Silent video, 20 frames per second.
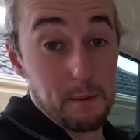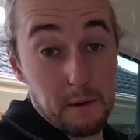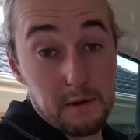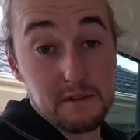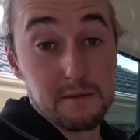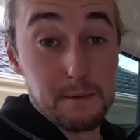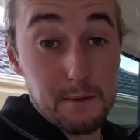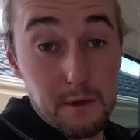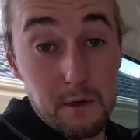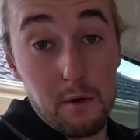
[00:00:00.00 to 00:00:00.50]
be
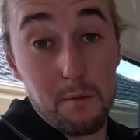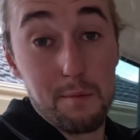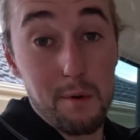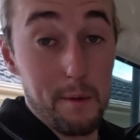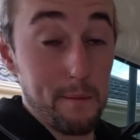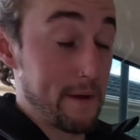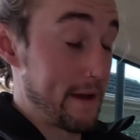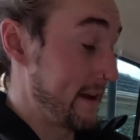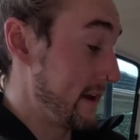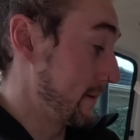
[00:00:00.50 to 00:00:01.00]
honest with you, it'll
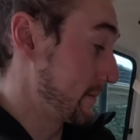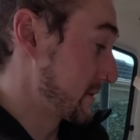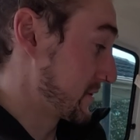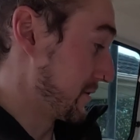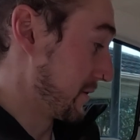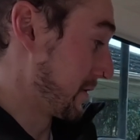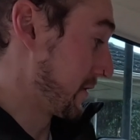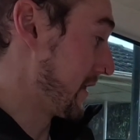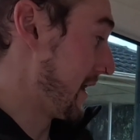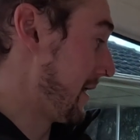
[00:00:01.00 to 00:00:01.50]
probably end up
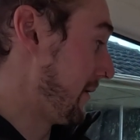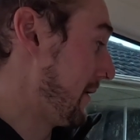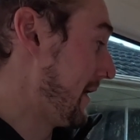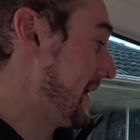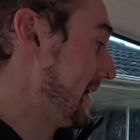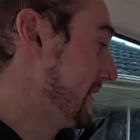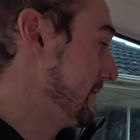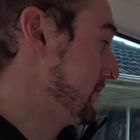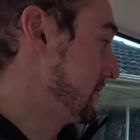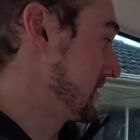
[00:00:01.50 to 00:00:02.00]
stronger that
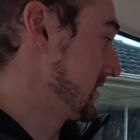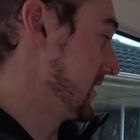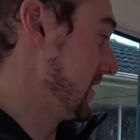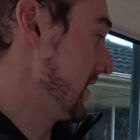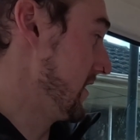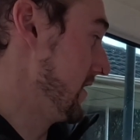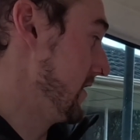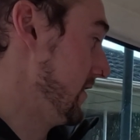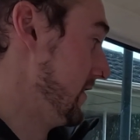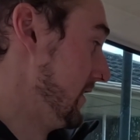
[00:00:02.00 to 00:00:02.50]
way.
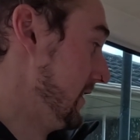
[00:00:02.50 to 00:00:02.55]
So